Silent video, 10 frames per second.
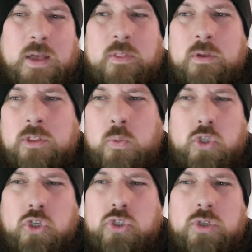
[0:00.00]
and they
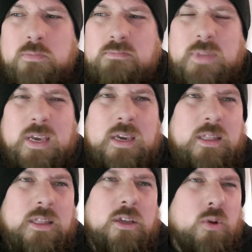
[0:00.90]
were just
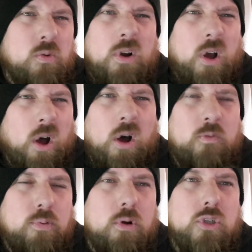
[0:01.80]
either they were at
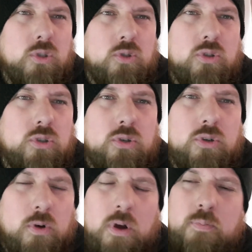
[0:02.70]
half price or just
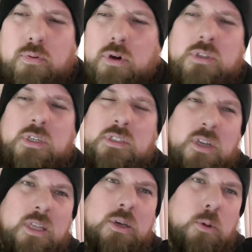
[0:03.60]
under half price, and
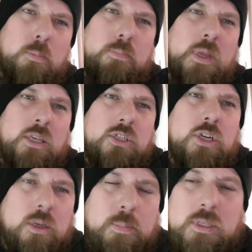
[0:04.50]
it's any little bitty
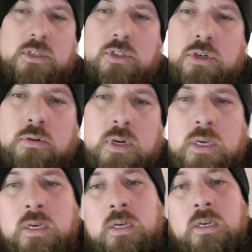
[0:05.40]
shitty bits of
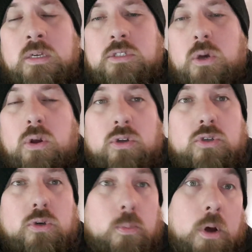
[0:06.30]
jewelry. So I like
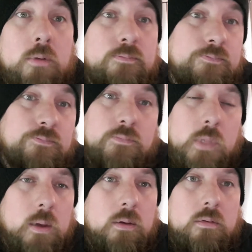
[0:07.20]
took them on,
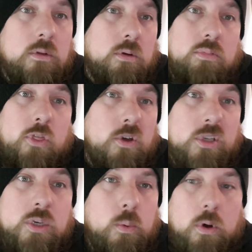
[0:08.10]
about
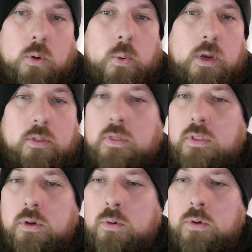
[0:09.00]
31 quid I
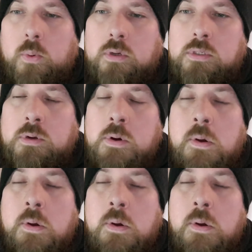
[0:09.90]
think the order was.